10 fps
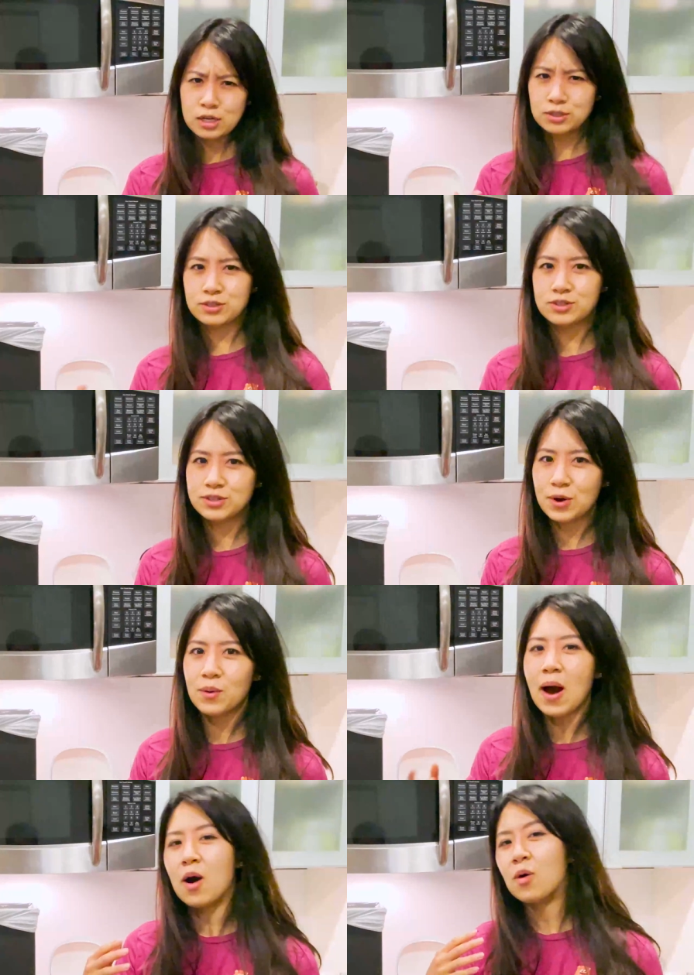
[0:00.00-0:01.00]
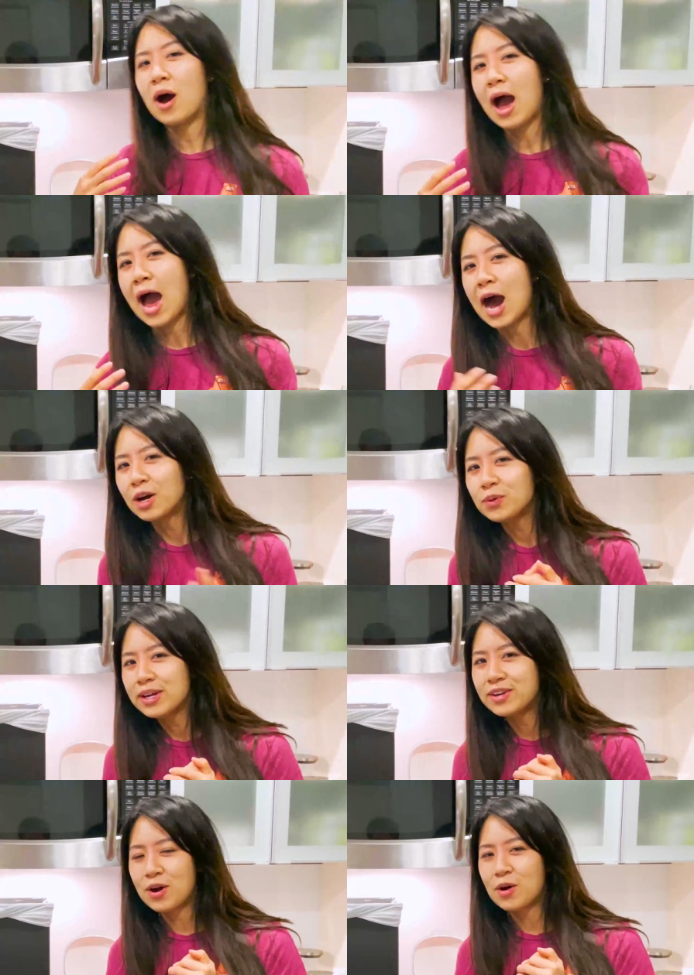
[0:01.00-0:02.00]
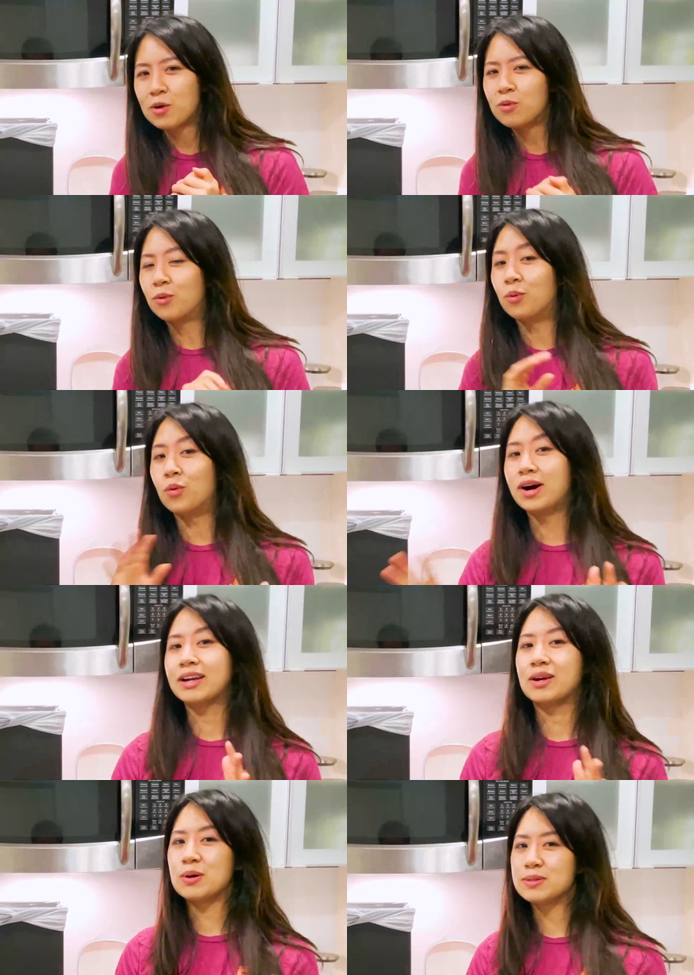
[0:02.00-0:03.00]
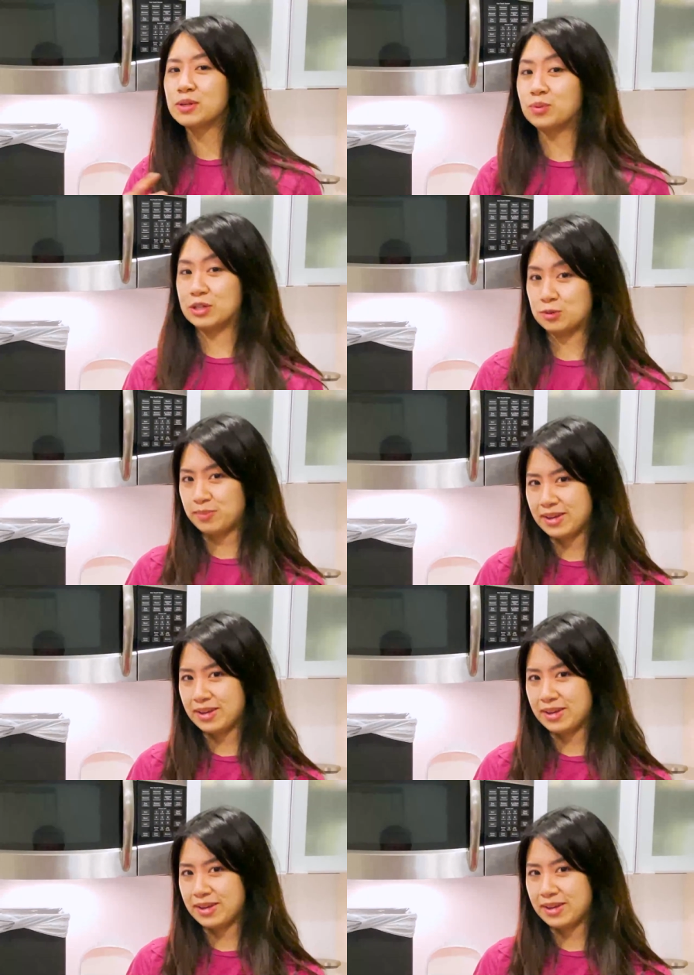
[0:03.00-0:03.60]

So how do we know what goes in which